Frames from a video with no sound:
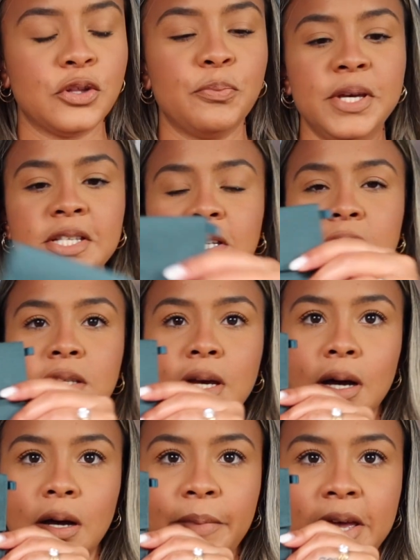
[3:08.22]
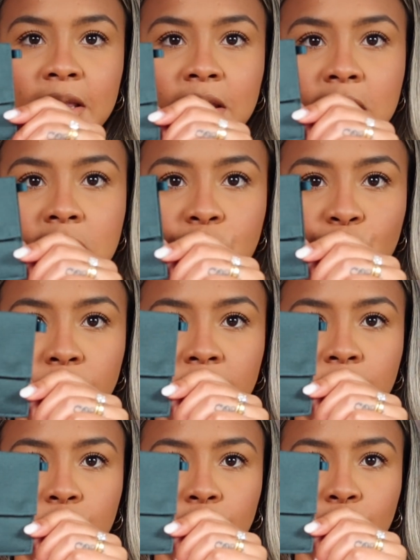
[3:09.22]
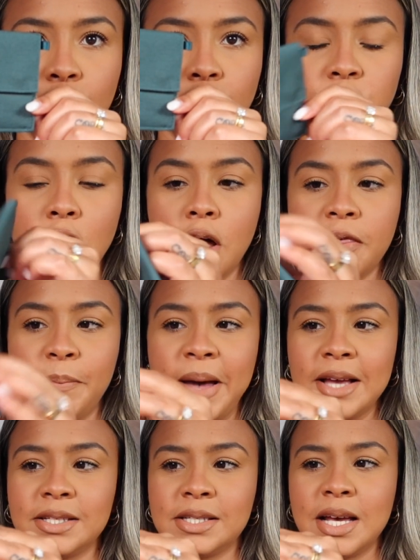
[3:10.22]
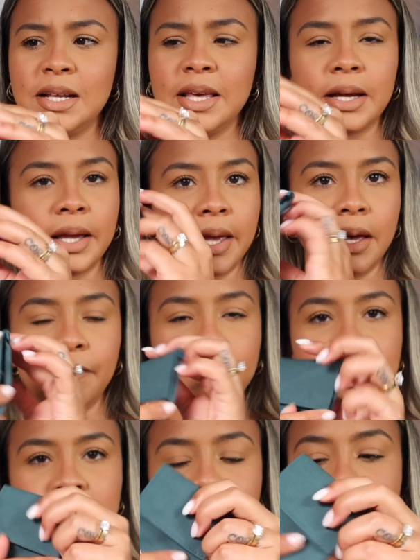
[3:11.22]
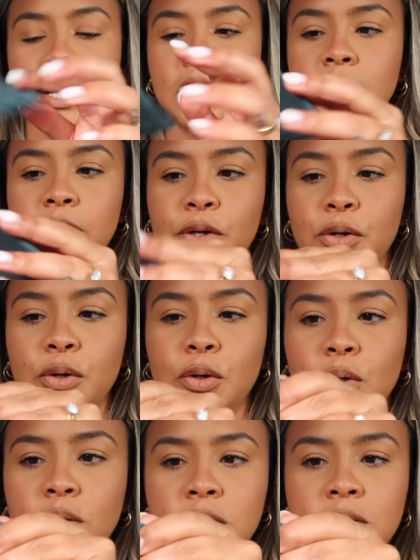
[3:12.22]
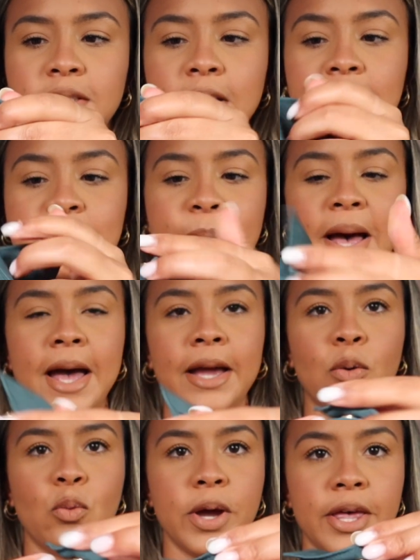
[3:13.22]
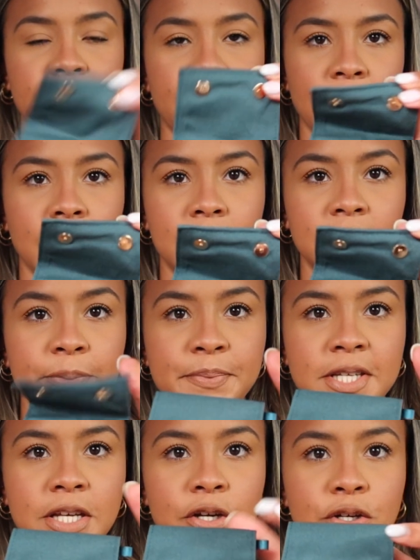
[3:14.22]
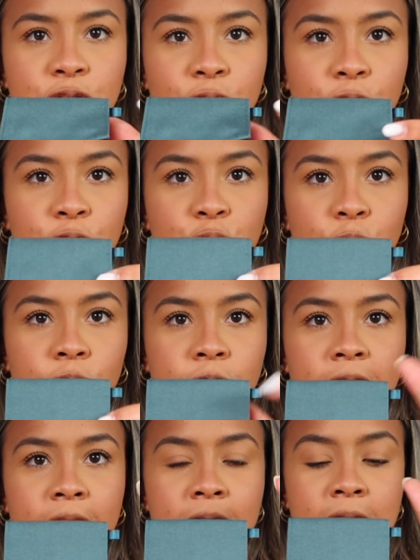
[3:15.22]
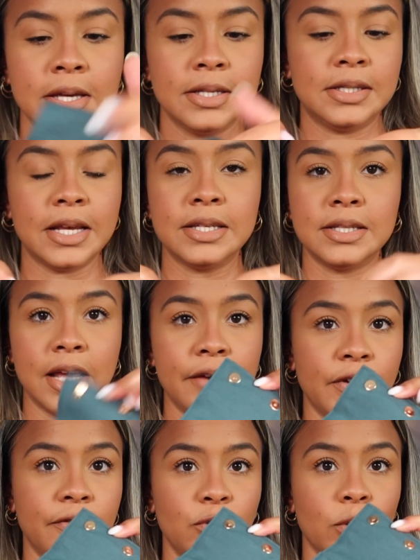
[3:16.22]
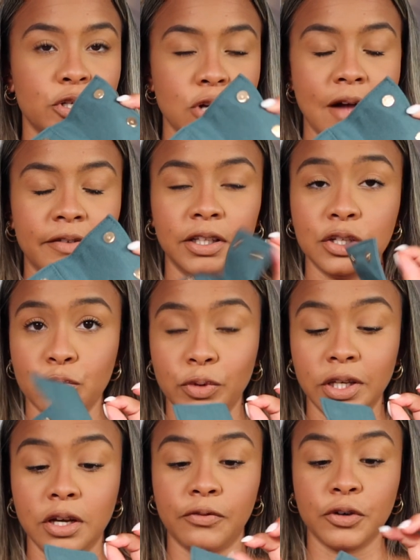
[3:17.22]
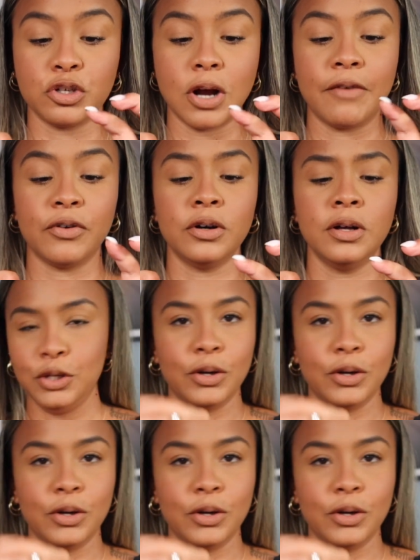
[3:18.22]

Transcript: So the pieces come in these really cute little cloth bags. It's kind of like a canvas little dust bag with clips here so your jewelry stays safe if you are traveling. These are really good for travel.